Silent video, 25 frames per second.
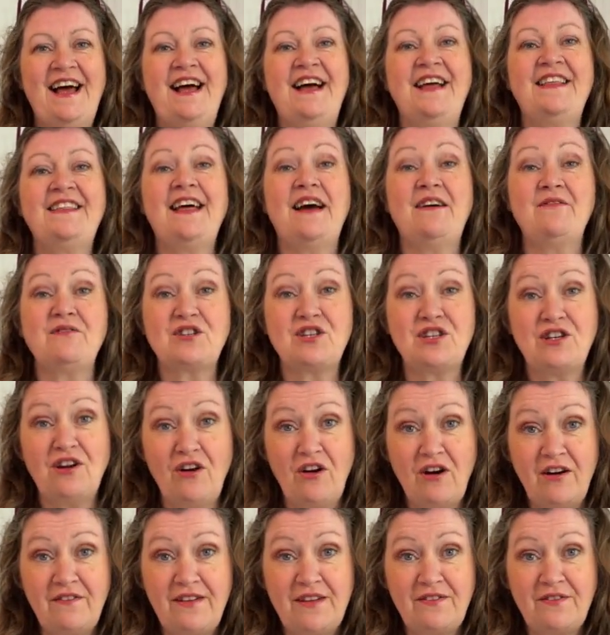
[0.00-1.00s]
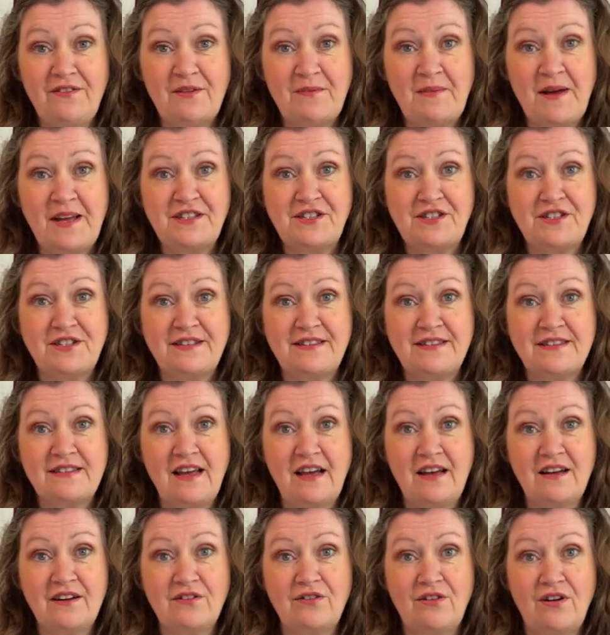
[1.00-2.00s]
that was a lot of information to
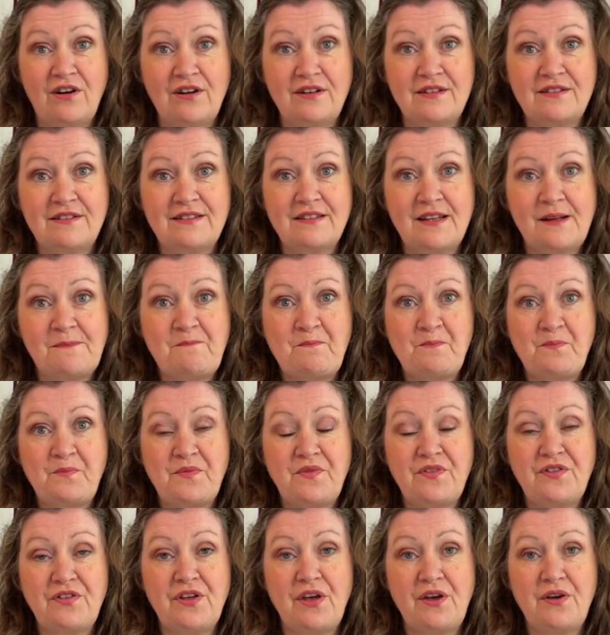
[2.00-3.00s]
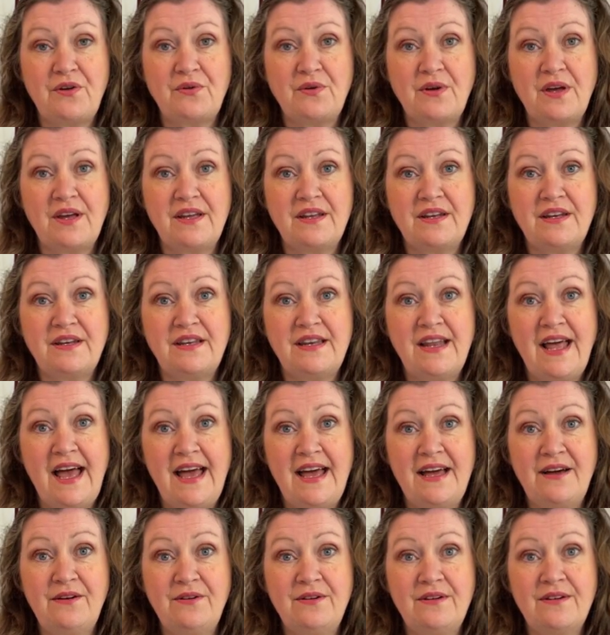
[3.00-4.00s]
get across. So
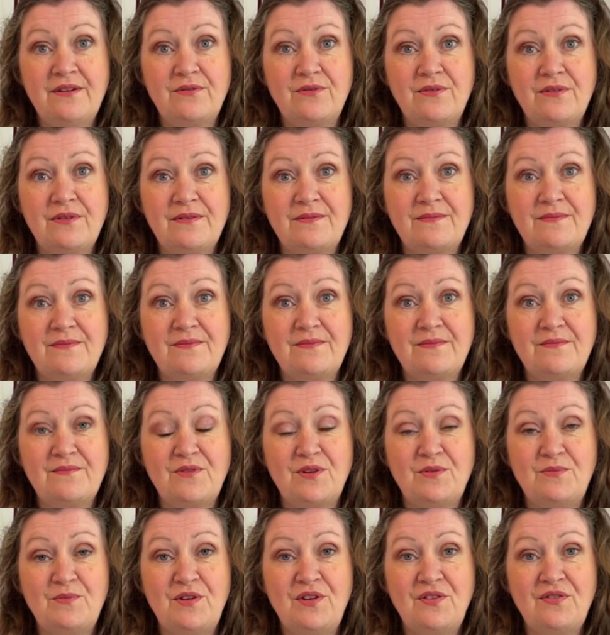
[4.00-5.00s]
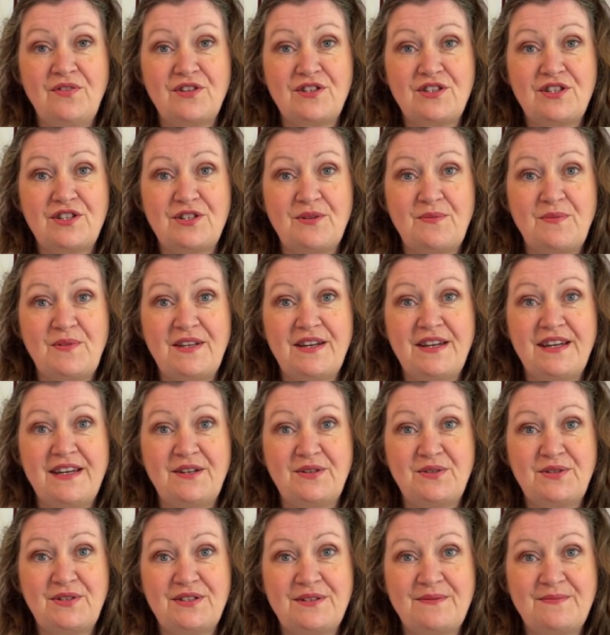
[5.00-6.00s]
now we'll move on to something
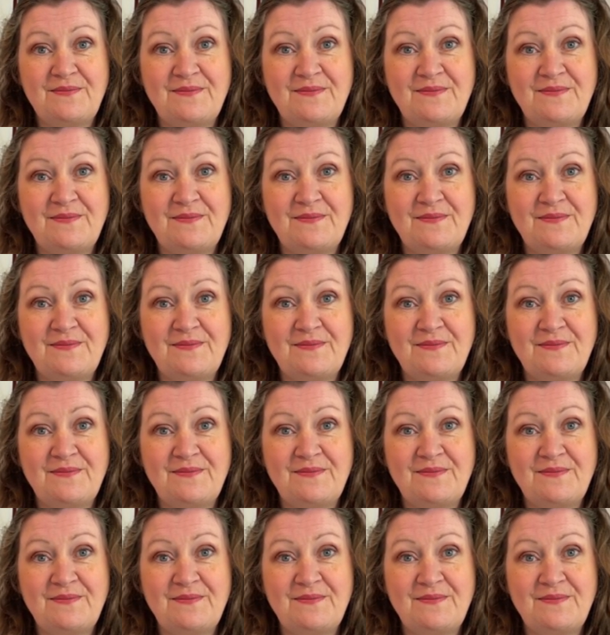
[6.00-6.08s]
else.